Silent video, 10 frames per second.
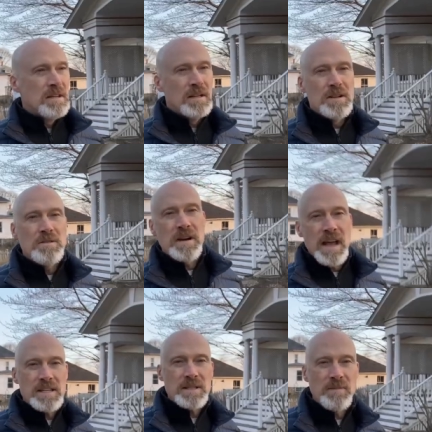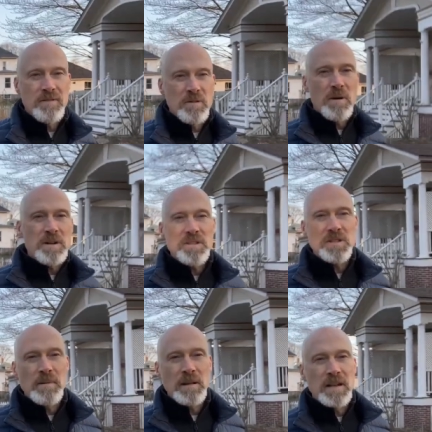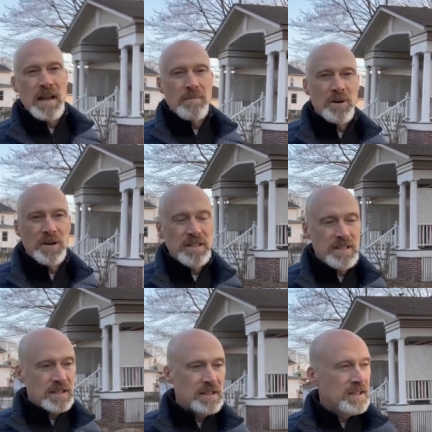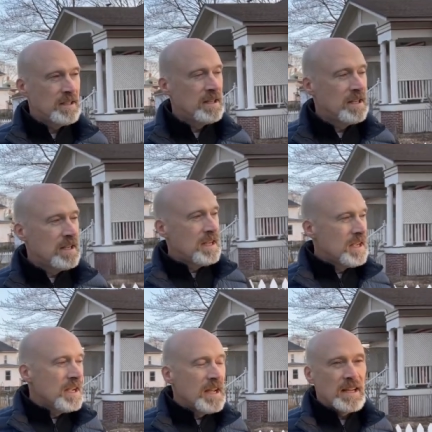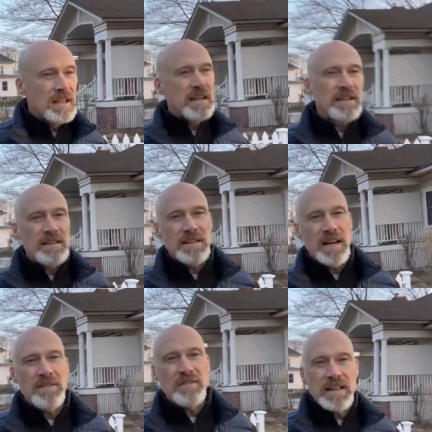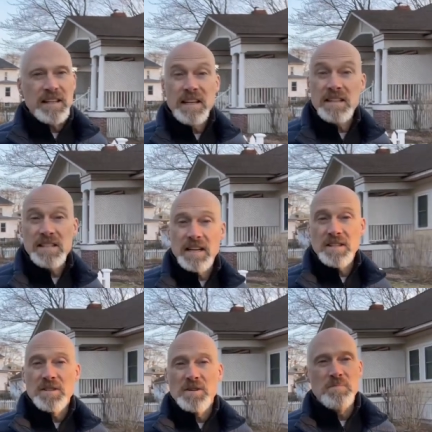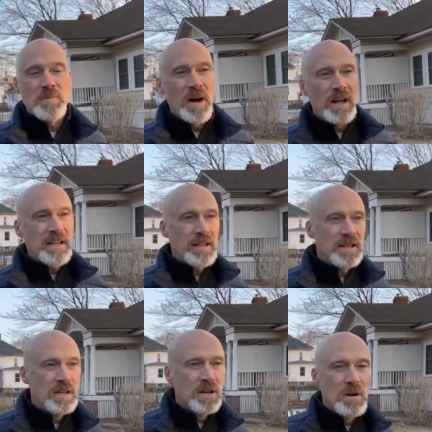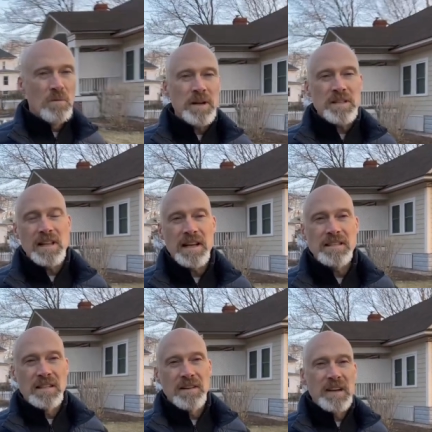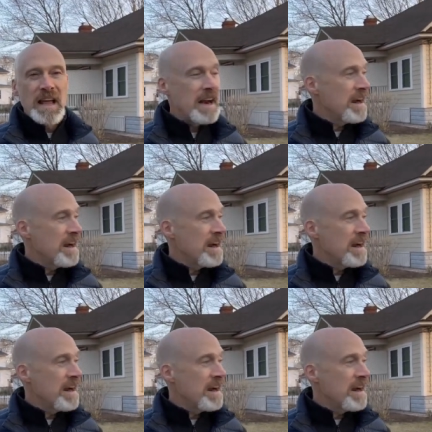and you can ask them a few questions about the neighborhood and get kind of like the inside scoop on what it's like to live in that